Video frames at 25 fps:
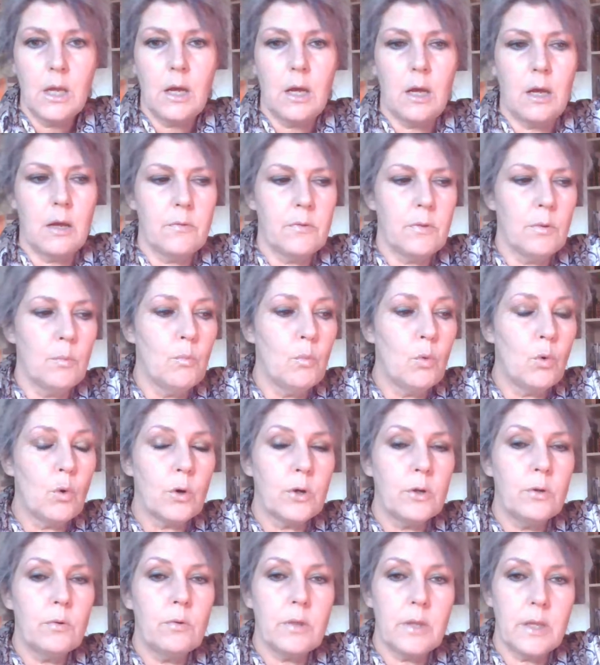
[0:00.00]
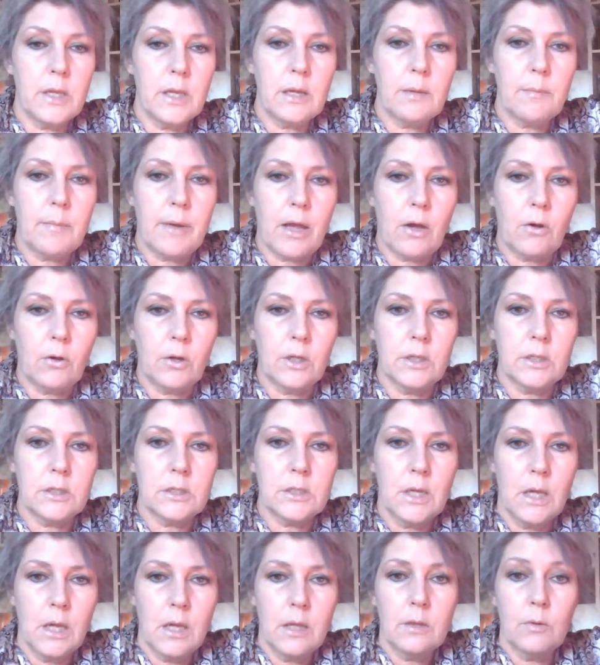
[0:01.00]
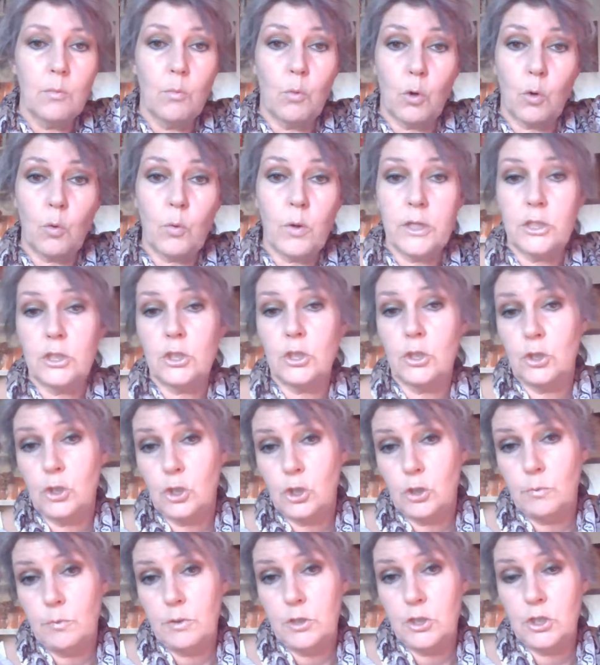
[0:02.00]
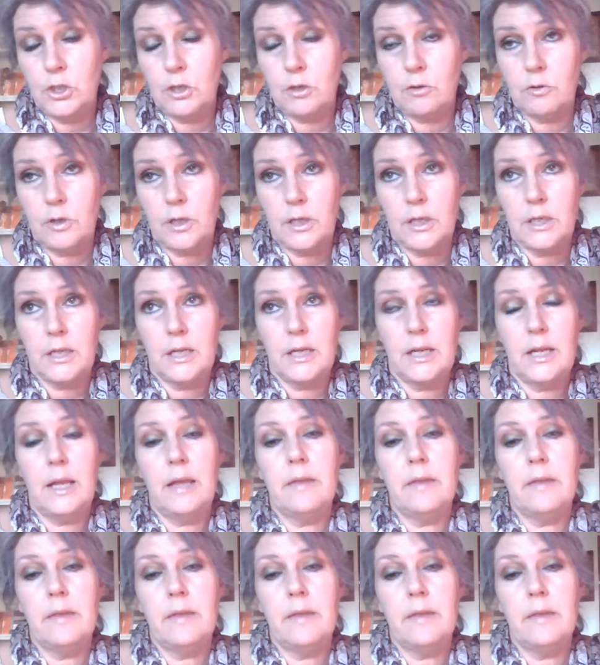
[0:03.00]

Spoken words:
The more you think about it, the more questions should be generated,